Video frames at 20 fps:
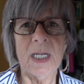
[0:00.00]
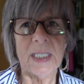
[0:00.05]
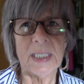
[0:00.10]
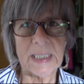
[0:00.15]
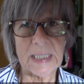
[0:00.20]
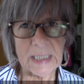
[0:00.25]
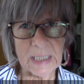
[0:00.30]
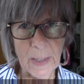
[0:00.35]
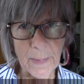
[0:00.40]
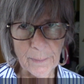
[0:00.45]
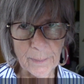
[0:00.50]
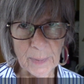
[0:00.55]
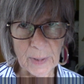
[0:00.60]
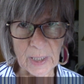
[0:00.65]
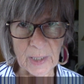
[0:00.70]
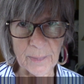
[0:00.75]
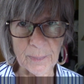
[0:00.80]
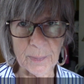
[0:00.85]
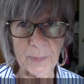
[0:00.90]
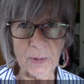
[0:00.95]
Some
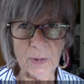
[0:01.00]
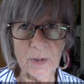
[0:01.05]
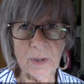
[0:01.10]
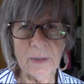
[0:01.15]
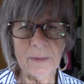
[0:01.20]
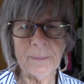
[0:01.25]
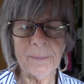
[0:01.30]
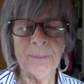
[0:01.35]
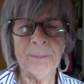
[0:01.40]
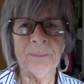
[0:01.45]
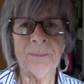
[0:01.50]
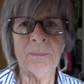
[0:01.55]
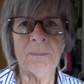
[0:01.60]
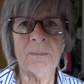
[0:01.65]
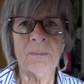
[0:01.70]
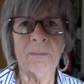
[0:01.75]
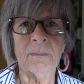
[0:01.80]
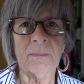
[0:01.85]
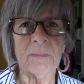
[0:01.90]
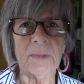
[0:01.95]
people
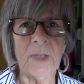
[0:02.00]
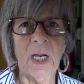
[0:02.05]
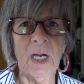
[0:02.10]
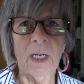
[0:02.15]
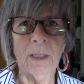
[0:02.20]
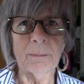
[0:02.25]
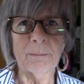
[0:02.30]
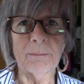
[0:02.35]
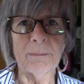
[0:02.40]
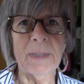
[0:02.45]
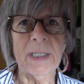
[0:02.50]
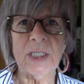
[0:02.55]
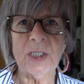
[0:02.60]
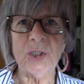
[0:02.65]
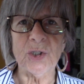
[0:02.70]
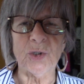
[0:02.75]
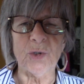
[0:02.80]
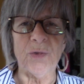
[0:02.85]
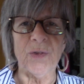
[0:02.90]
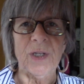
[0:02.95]
make
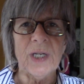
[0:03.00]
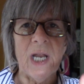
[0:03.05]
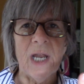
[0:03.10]
sure that